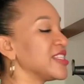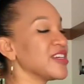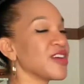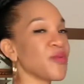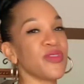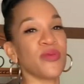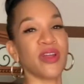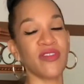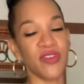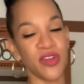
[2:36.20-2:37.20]
look with one
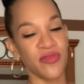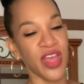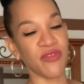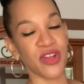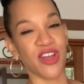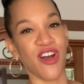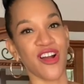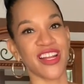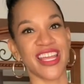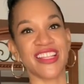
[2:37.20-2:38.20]
of your favorite
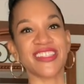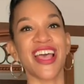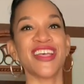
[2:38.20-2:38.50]
cardigans.